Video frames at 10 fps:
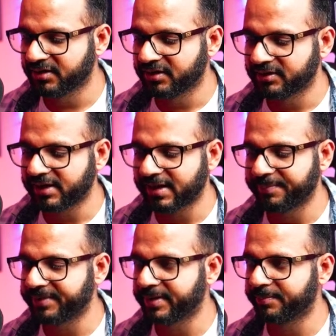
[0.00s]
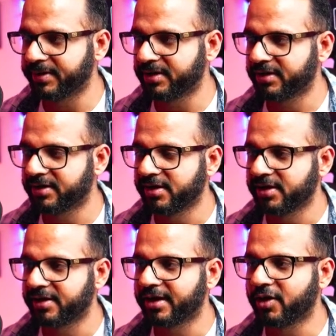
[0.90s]
the npm build.
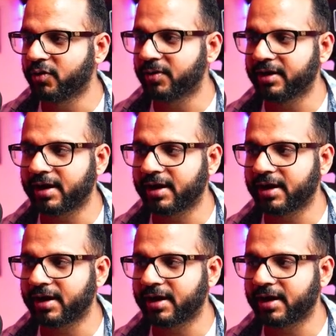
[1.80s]
Now,